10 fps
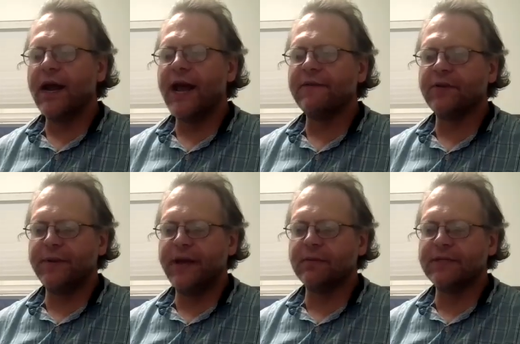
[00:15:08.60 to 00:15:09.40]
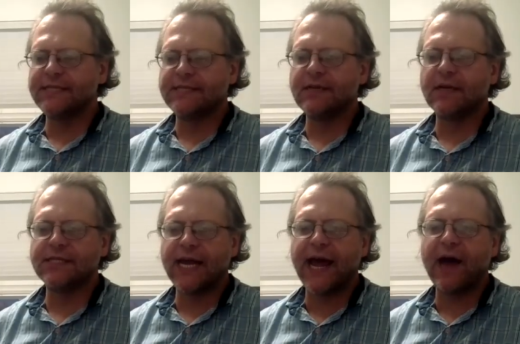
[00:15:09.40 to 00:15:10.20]
kind of have to be able to
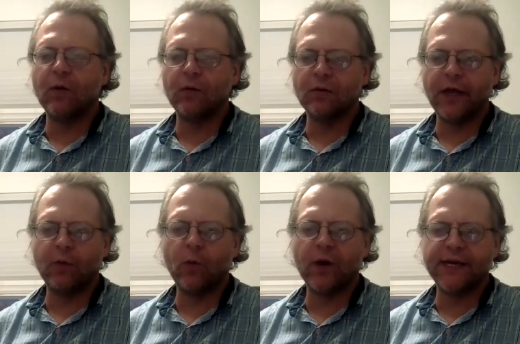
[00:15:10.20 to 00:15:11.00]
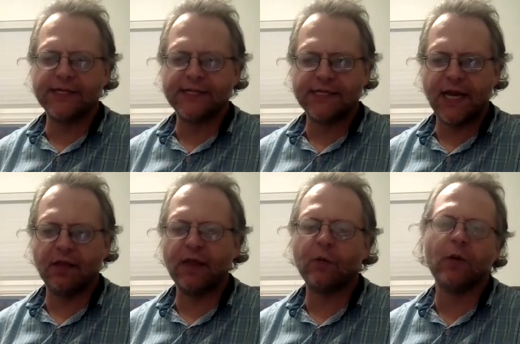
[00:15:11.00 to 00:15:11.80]
suss out like what it's
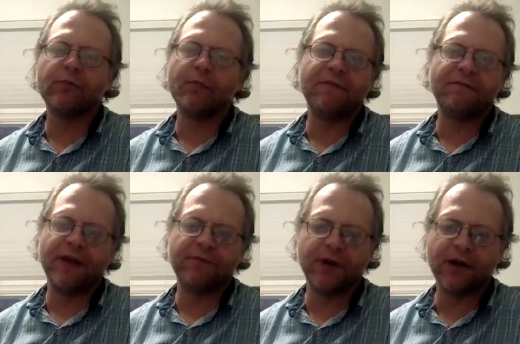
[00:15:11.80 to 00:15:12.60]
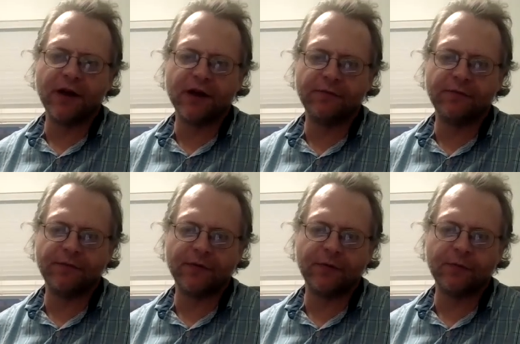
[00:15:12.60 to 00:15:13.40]
saying. Like one of my favorite kind of
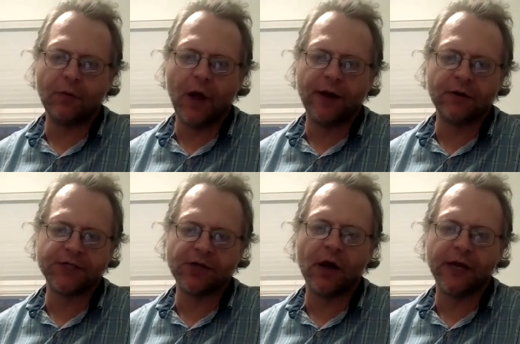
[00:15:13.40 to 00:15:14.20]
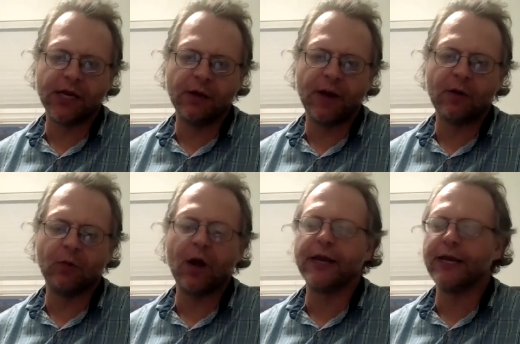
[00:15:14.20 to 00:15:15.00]
writers talking about
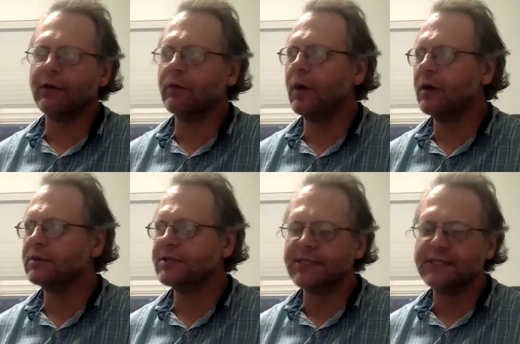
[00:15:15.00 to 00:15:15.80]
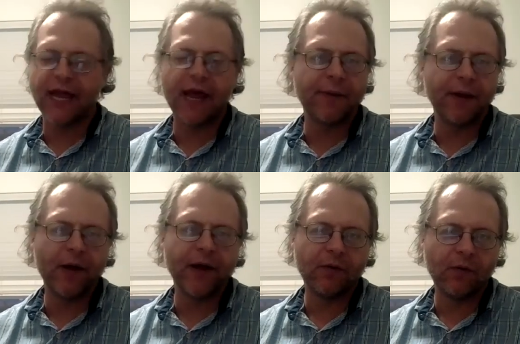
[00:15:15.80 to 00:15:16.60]
writing quotes is a
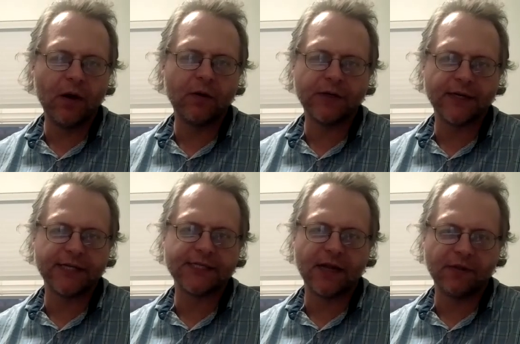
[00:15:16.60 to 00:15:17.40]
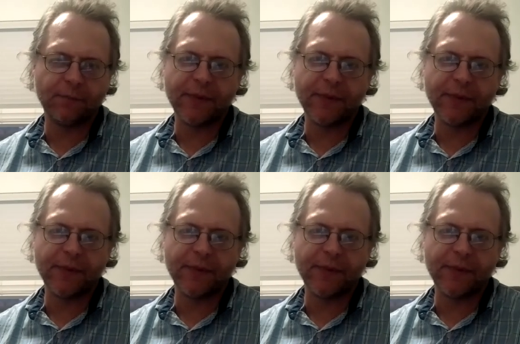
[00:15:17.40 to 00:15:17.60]
Hemingway quote, and he said the